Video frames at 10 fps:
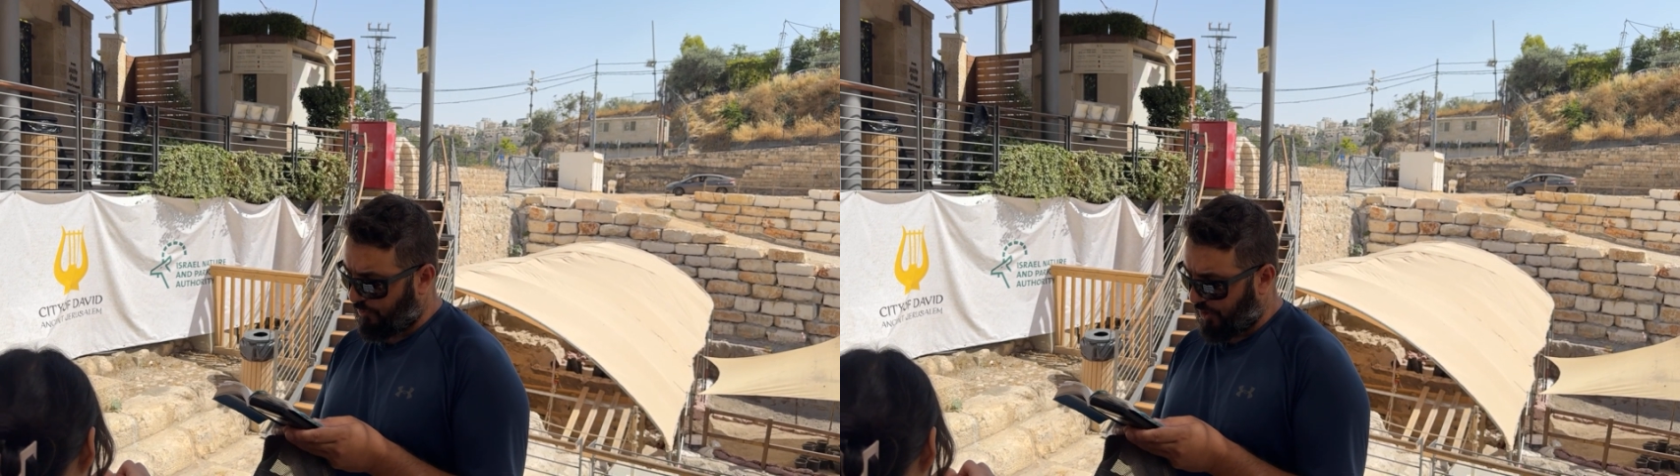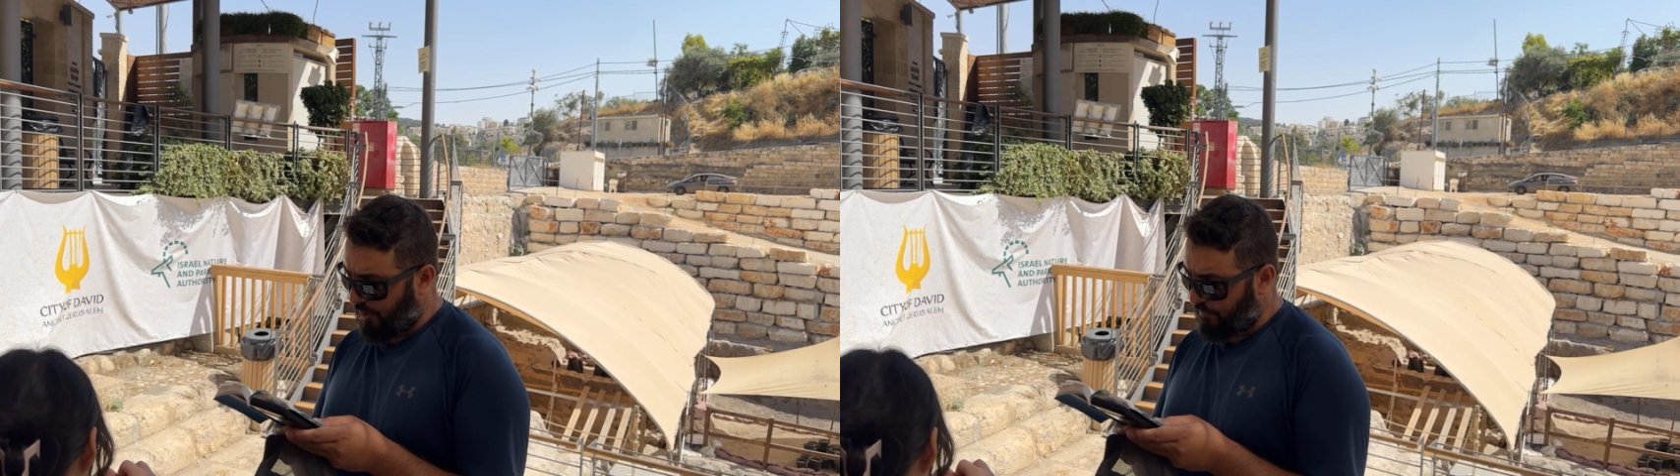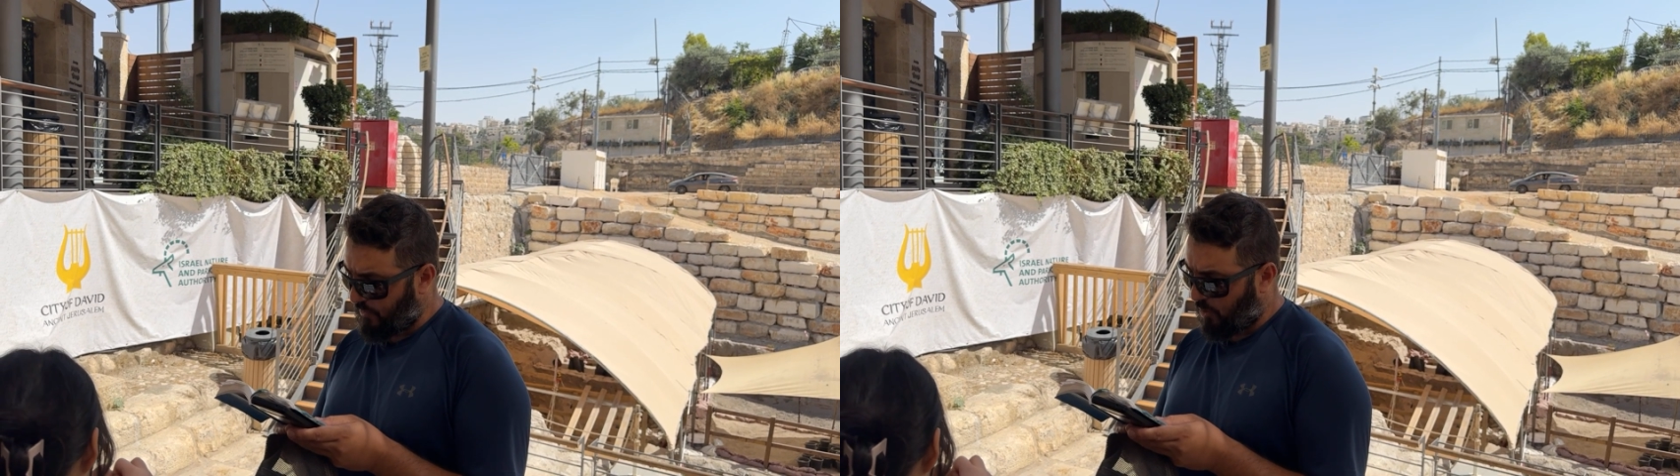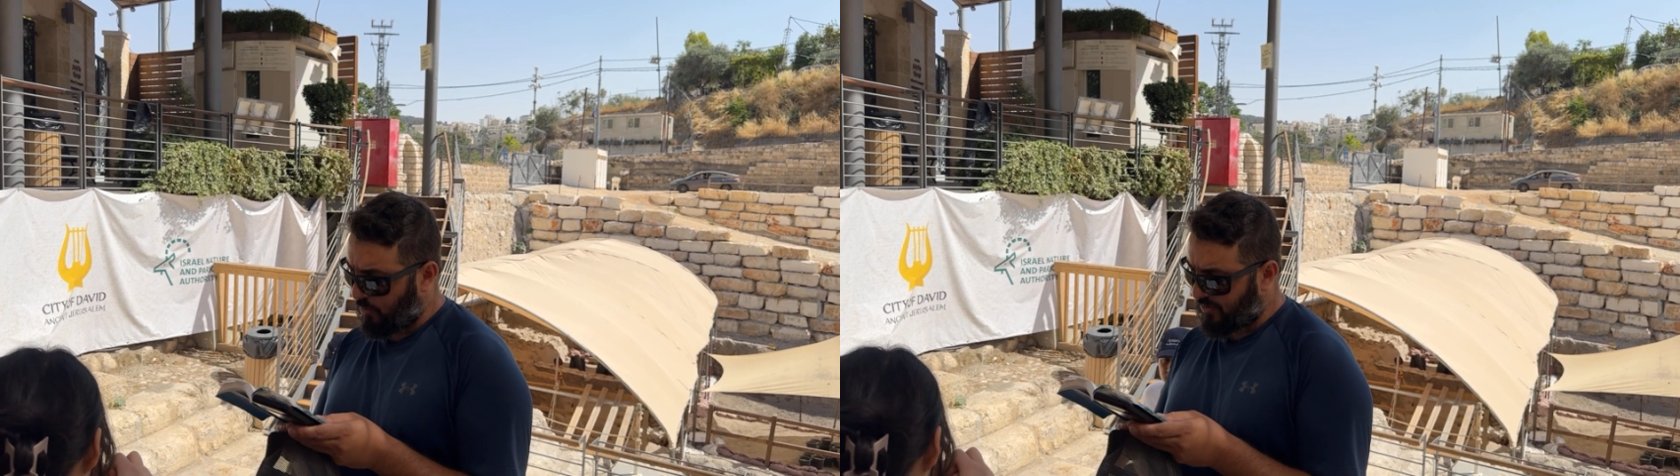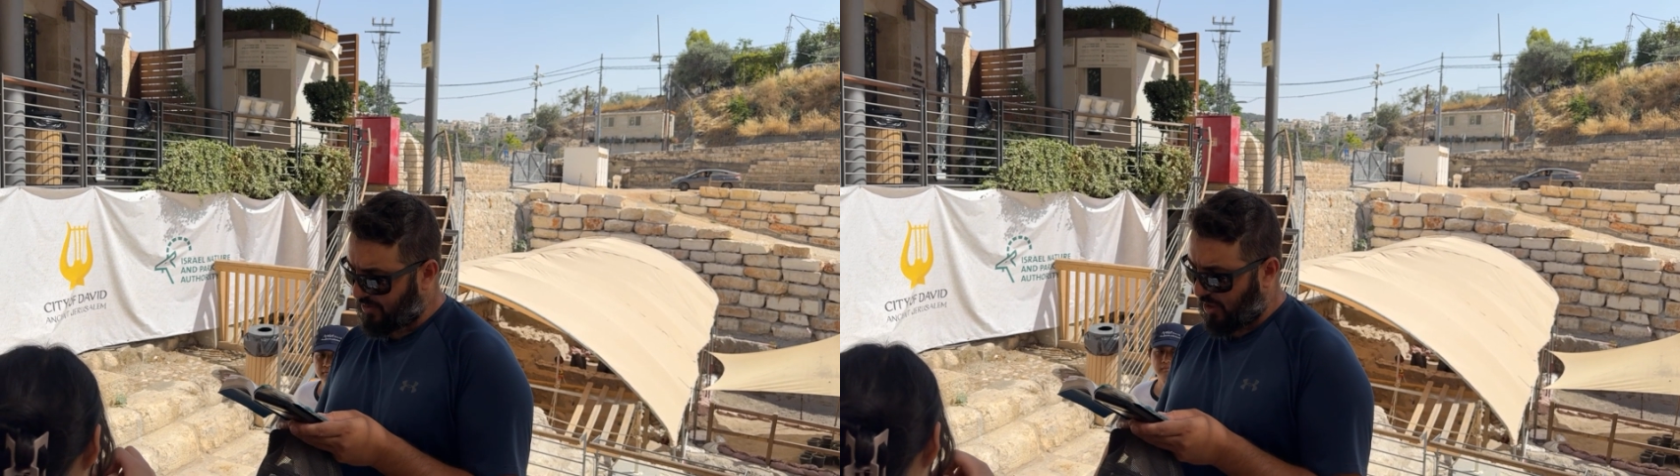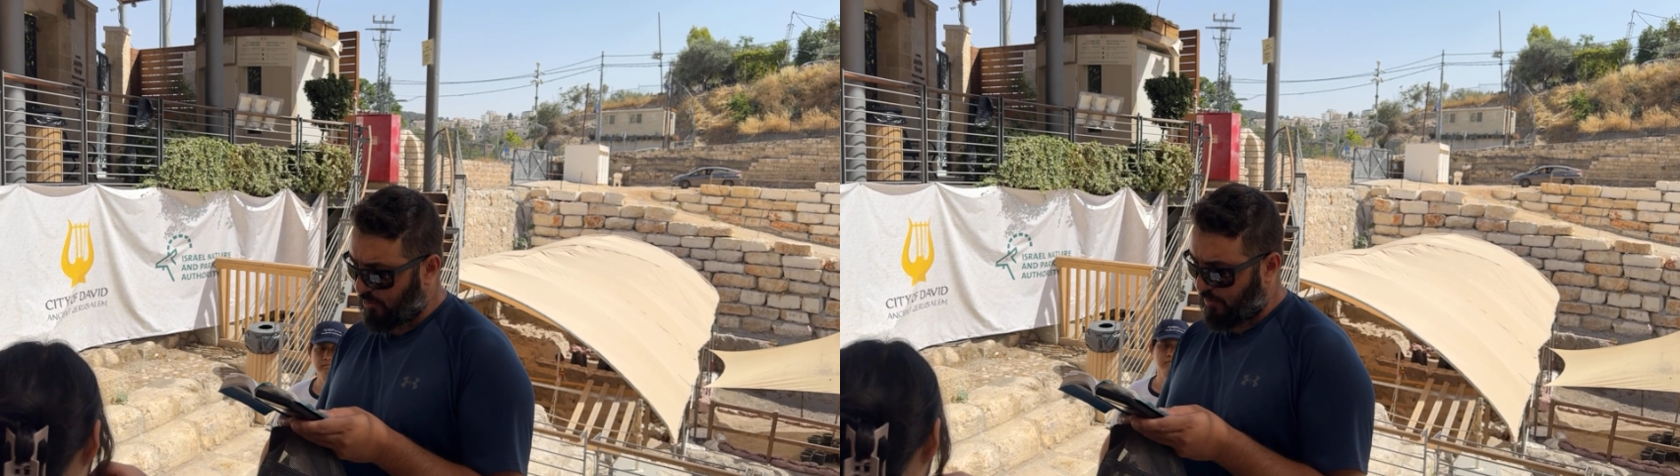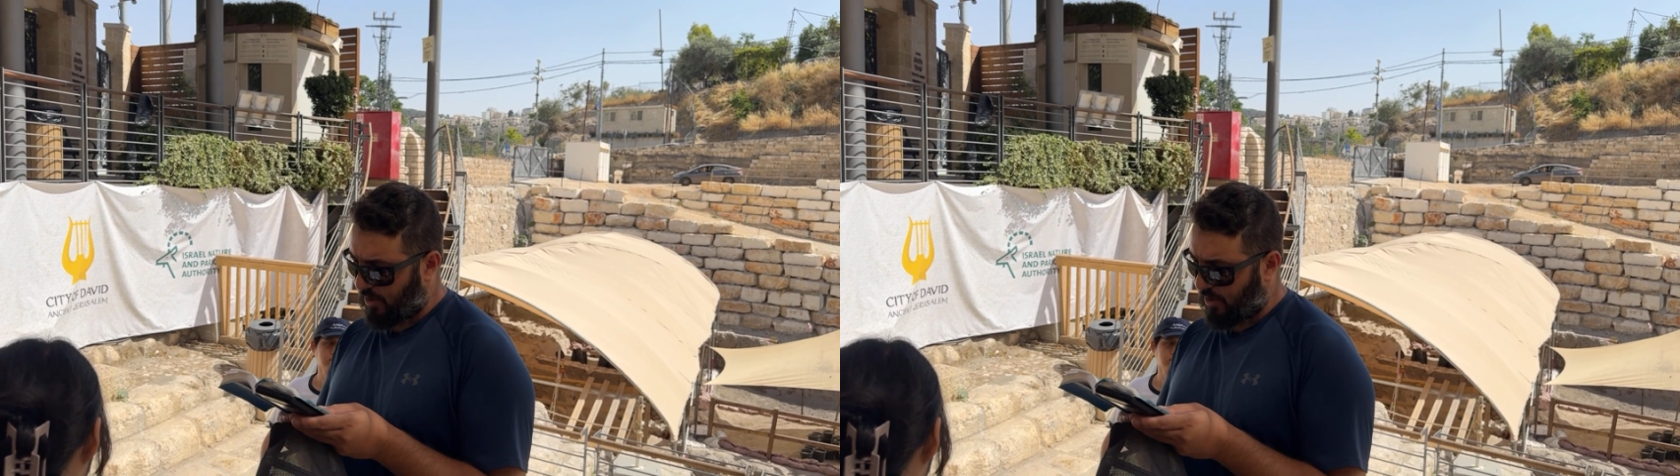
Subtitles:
him who sent me.